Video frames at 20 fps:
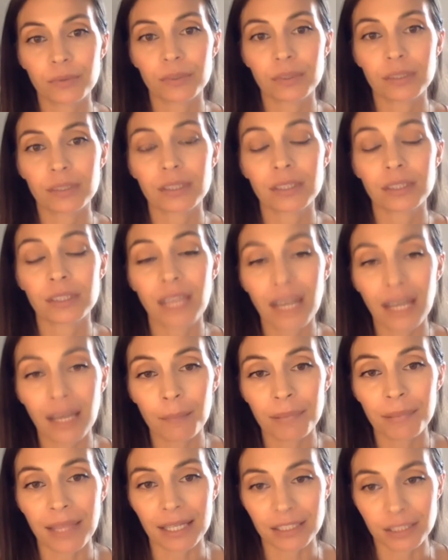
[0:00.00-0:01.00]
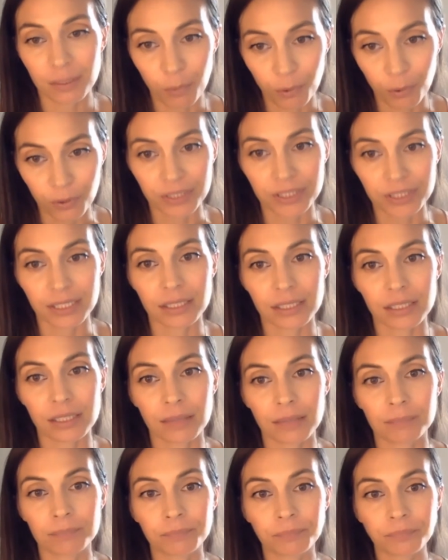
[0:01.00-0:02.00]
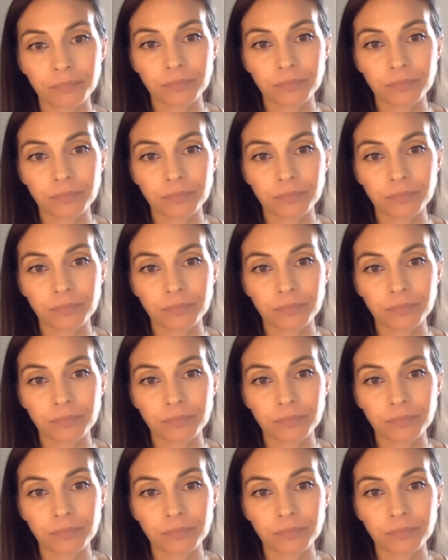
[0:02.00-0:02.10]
set up that support system.